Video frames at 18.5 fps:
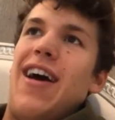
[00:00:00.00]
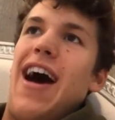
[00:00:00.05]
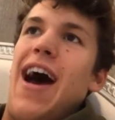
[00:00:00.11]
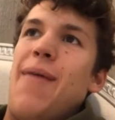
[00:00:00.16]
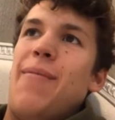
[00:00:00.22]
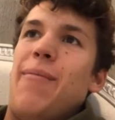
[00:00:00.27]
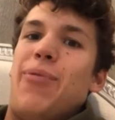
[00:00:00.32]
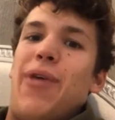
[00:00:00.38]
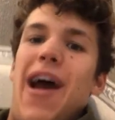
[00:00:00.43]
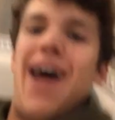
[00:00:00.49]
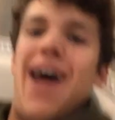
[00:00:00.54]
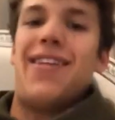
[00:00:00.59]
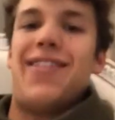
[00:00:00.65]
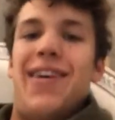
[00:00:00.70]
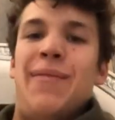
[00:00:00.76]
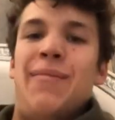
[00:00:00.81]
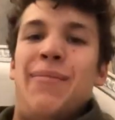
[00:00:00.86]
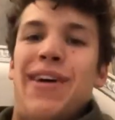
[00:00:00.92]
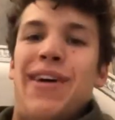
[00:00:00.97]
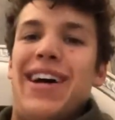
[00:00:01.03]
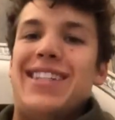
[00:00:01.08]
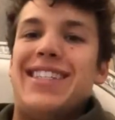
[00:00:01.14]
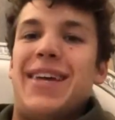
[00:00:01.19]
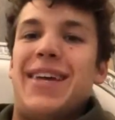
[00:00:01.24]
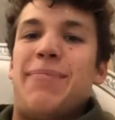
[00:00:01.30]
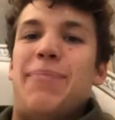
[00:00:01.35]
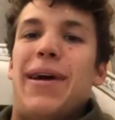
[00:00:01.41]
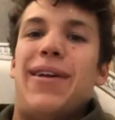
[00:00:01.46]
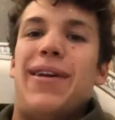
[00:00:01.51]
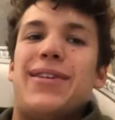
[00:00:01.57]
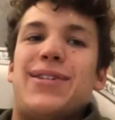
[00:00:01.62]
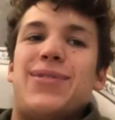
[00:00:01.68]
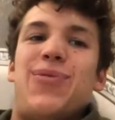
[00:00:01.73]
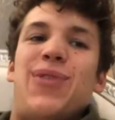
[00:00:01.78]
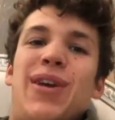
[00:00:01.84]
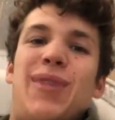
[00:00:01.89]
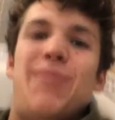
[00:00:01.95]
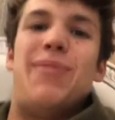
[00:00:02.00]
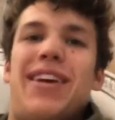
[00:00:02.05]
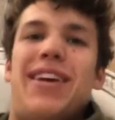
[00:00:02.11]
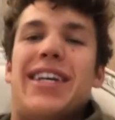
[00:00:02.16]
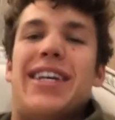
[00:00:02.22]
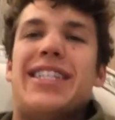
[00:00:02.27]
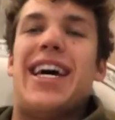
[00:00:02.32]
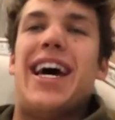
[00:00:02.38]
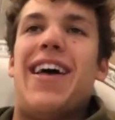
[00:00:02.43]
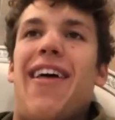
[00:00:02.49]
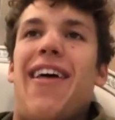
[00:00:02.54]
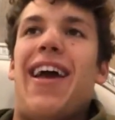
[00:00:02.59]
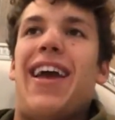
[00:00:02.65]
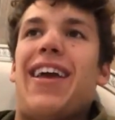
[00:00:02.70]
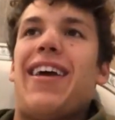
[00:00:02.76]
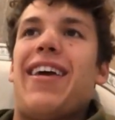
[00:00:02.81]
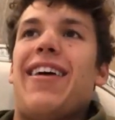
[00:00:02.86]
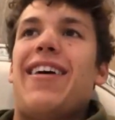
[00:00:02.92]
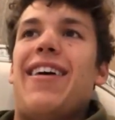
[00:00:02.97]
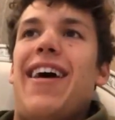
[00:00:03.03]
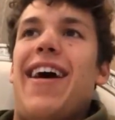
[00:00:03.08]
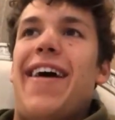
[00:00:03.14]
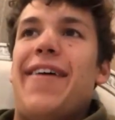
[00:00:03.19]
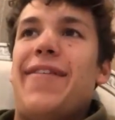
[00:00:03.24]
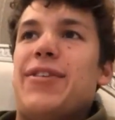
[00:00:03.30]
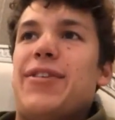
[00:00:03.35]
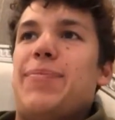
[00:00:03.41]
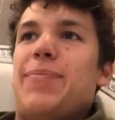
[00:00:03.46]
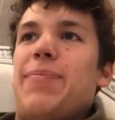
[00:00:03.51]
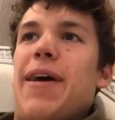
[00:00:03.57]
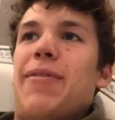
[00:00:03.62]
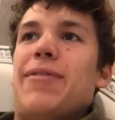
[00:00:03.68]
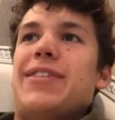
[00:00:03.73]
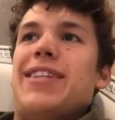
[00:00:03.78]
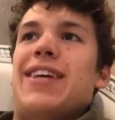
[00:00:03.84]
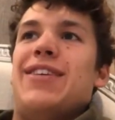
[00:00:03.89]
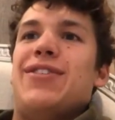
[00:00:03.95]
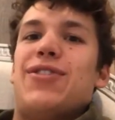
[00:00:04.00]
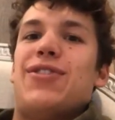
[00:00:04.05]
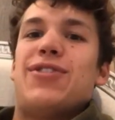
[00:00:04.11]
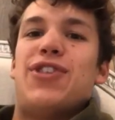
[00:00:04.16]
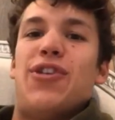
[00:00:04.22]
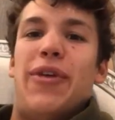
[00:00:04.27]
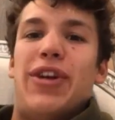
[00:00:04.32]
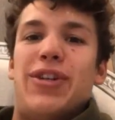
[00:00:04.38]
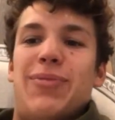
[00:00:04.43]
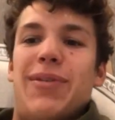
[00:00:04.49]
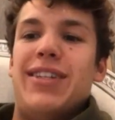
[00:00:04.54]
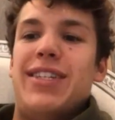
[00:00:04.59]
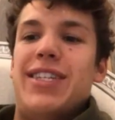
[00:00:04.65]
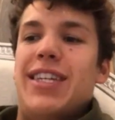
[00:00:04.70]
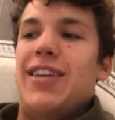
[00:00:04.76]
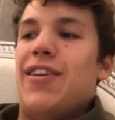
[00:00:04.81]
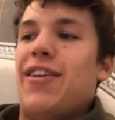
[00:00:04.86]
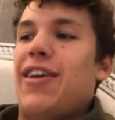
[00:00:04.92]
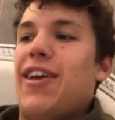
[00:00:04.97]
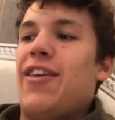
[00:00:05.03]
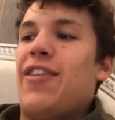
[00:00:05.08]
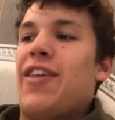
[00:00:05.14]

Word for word: I'm proud of them, but it's like bittersweet because I like I just I was injured so much my senior year